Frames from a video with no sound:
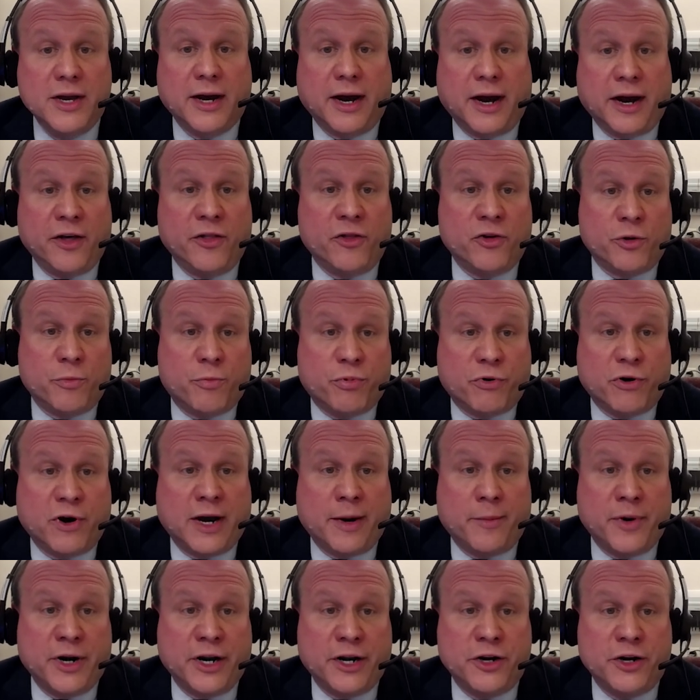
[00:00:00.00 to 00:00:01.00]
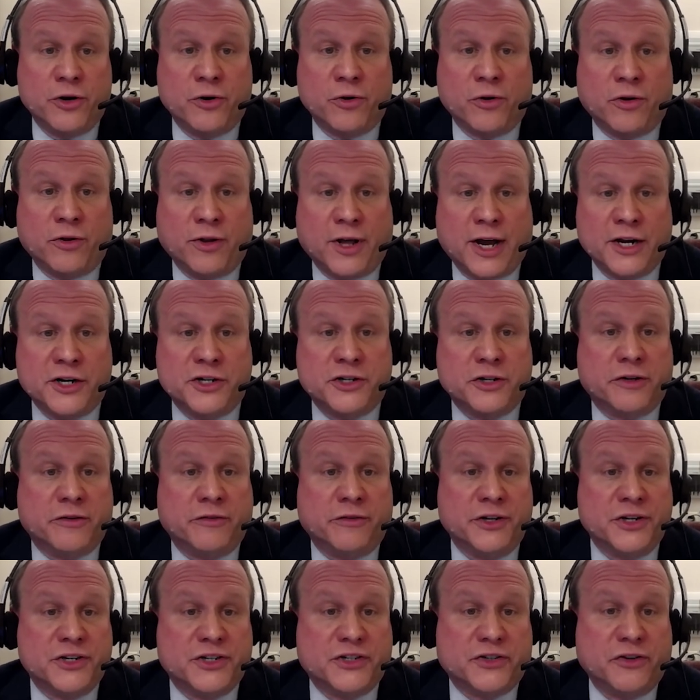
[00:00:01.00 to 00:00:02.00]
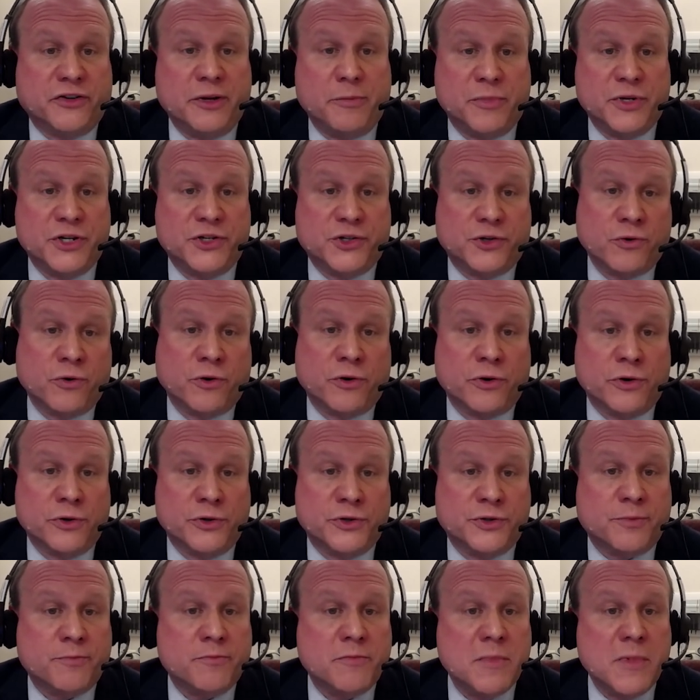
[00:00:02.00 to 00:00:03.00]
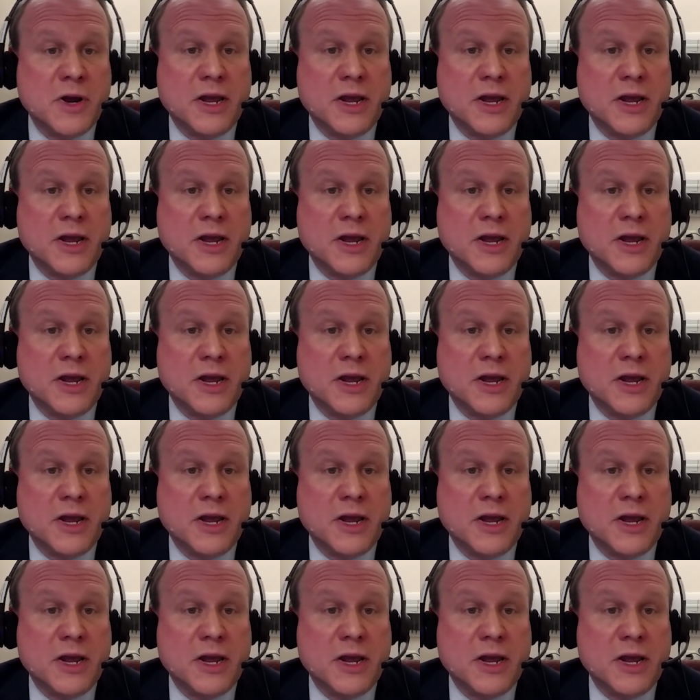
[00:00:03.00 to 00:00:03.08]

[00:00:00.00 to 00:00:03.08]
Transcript: other prominent neurological and sleep disorders